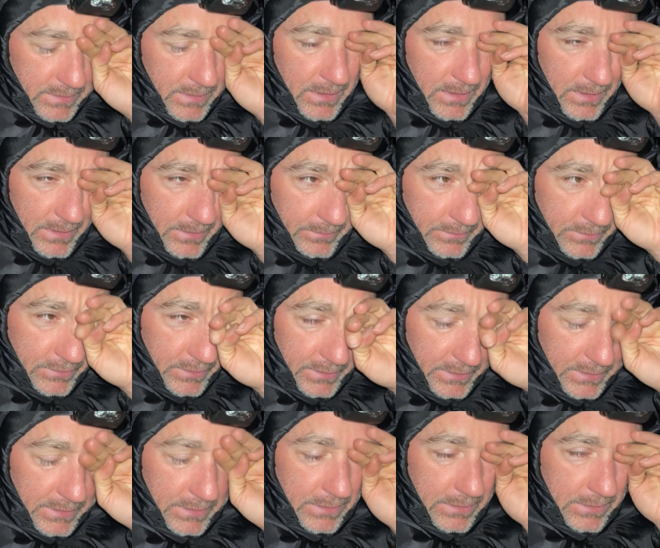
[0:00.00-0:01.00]
I'm gonna try to
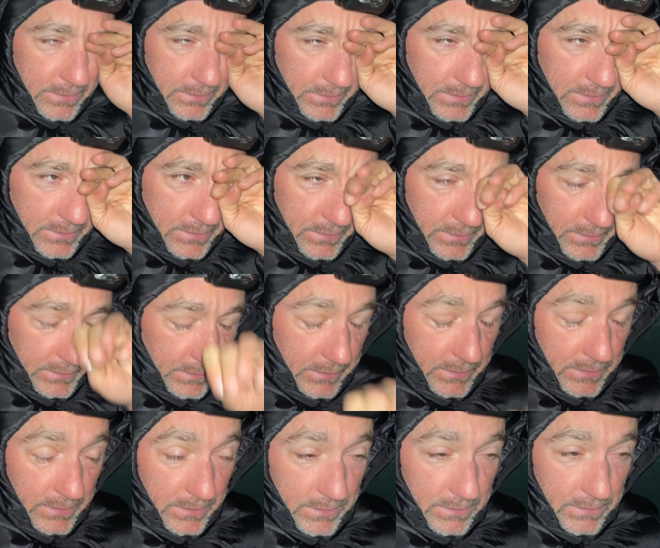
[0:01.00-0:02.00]
get an early start
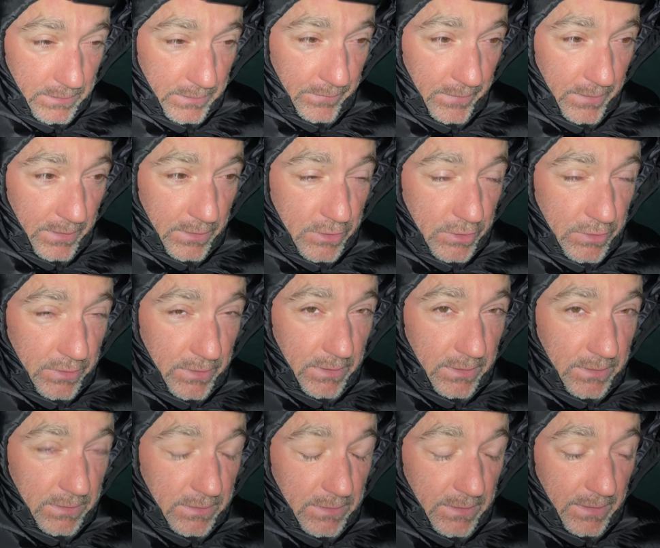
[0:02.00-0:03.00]
on that
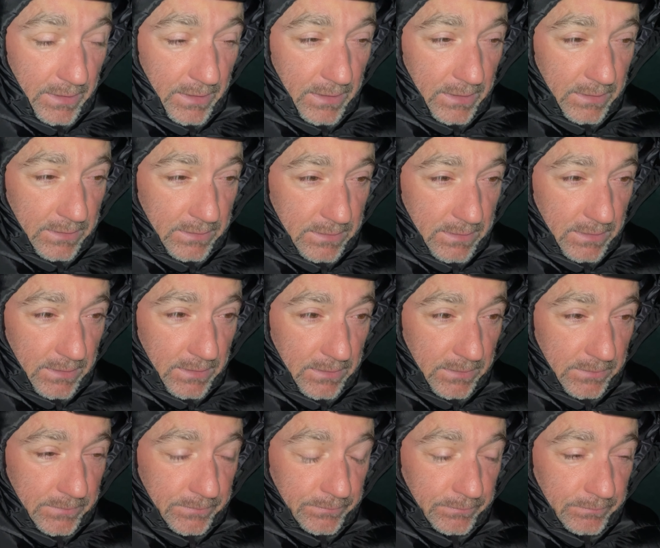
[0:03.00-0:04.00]
trail, and
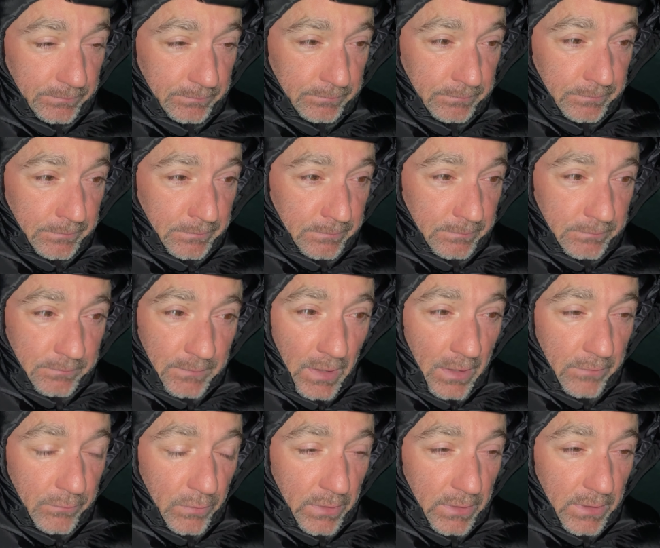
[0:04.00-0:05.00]

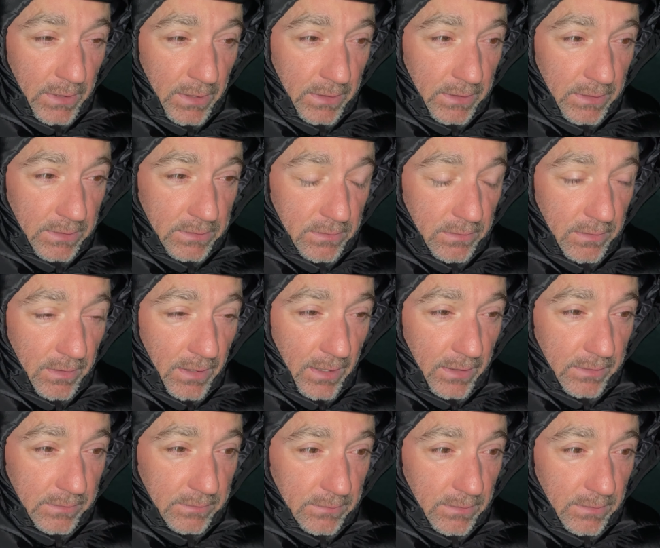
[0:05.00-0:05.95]
I've really got to get to that